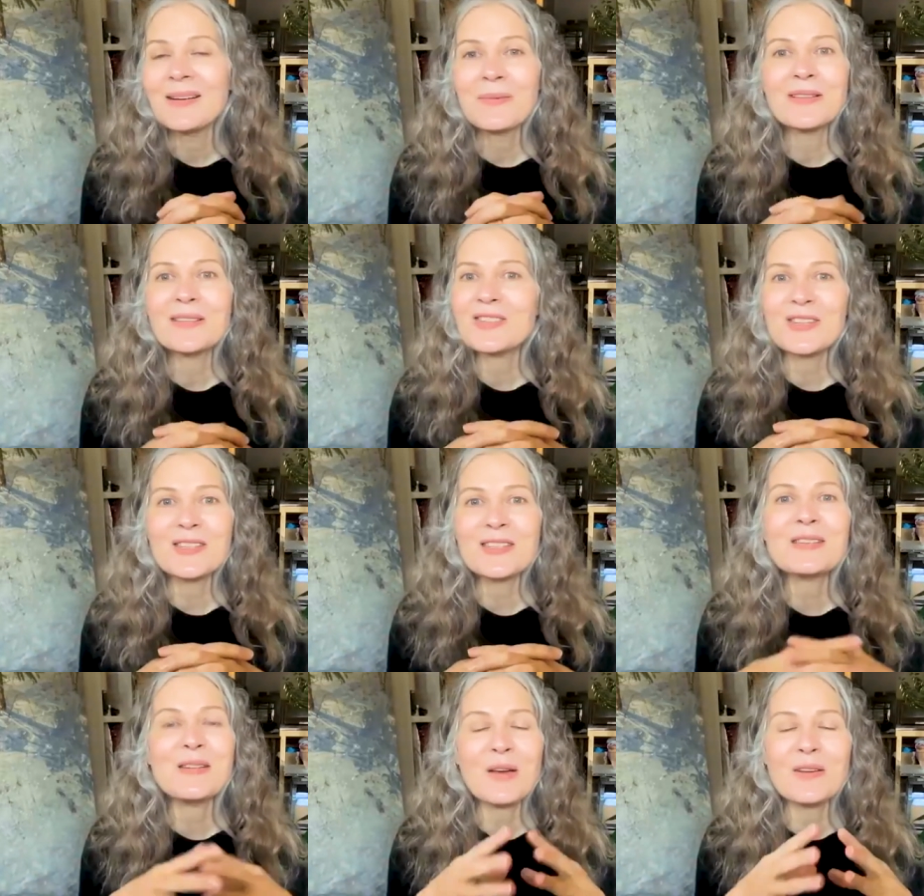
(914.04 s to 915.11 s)
was
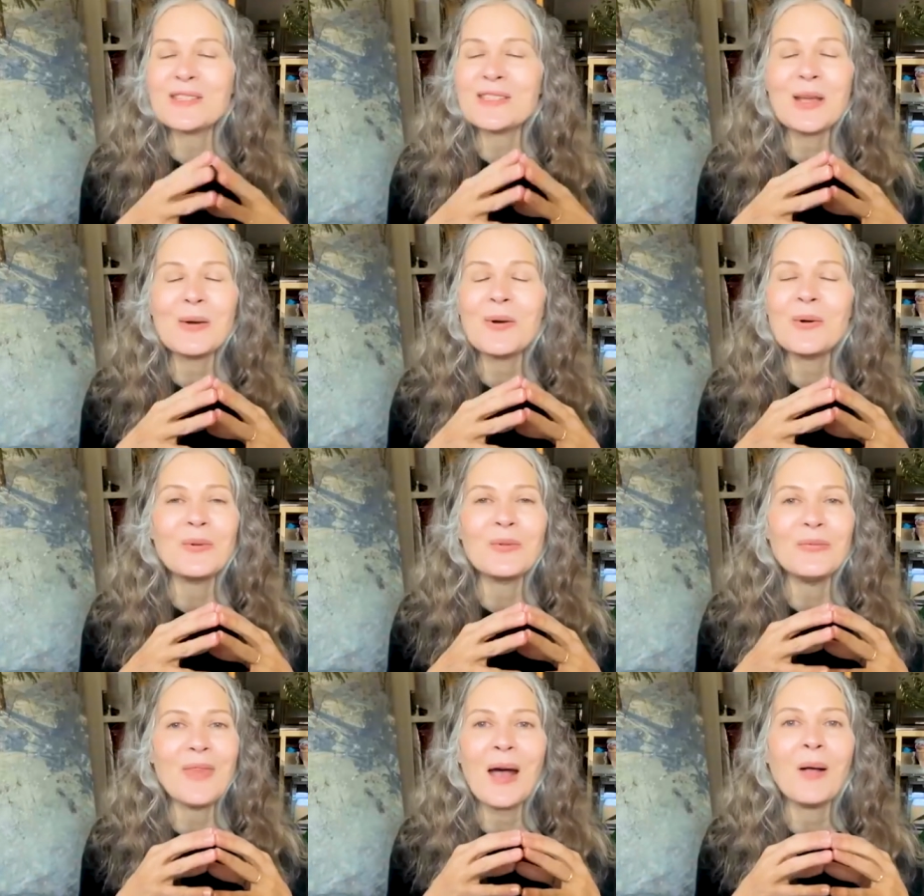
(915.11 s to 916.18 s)
just so
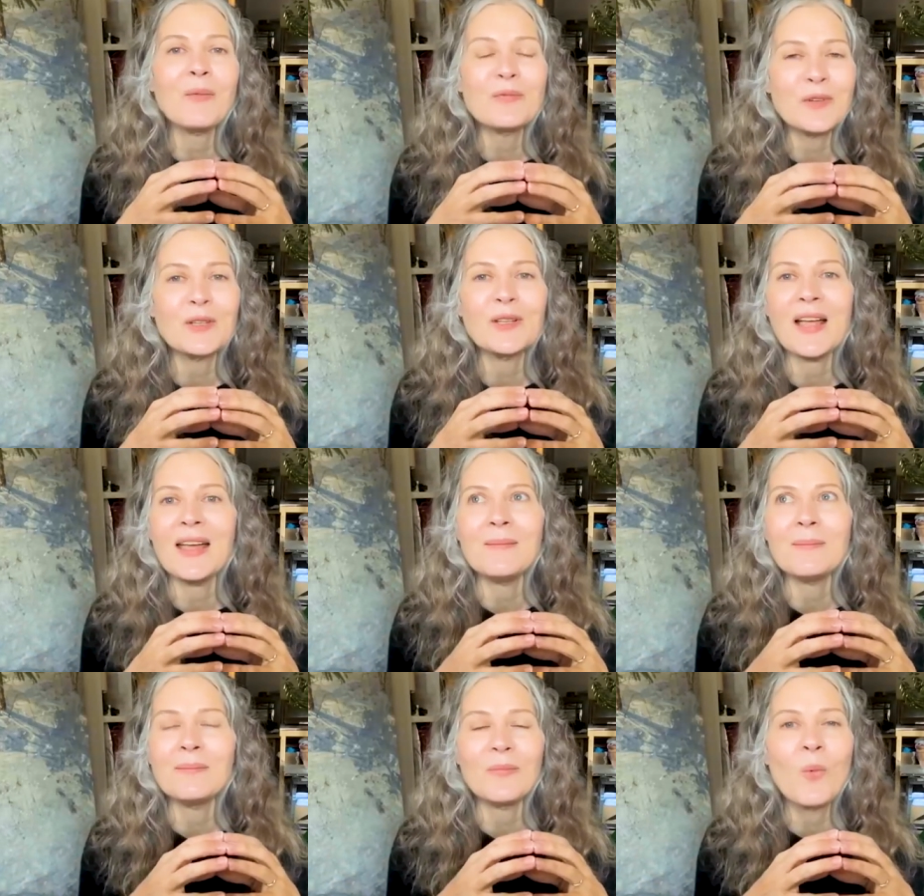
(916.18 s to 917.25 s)
helpful
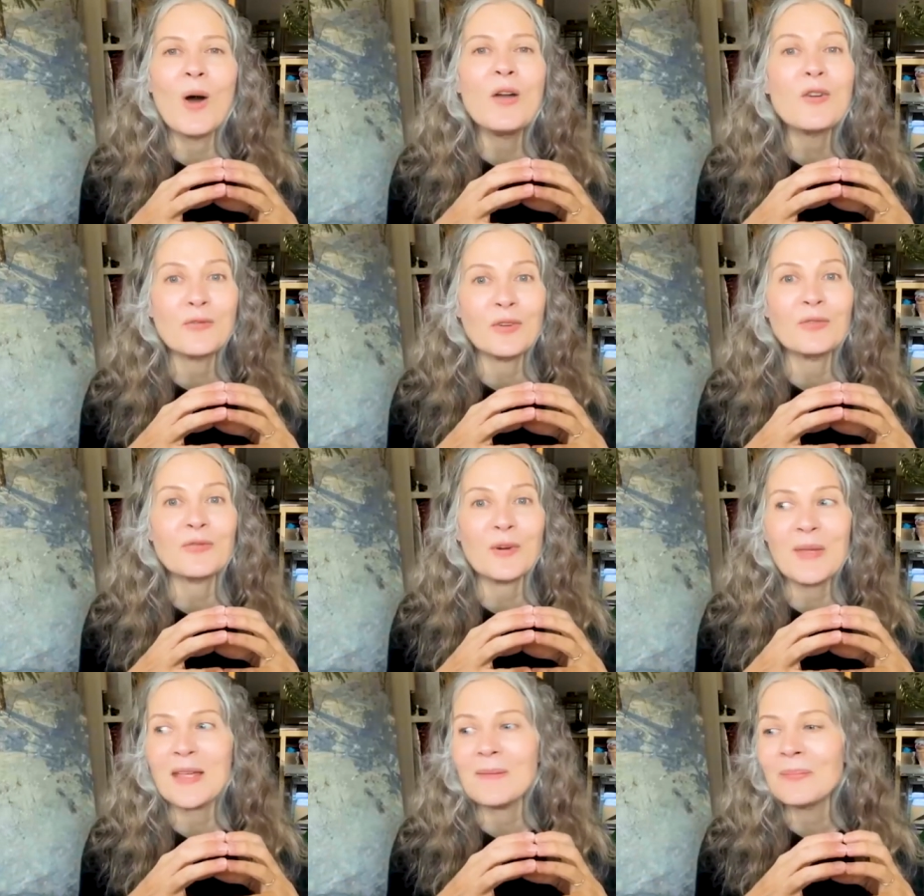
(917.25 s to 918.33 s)
and wonderful for me.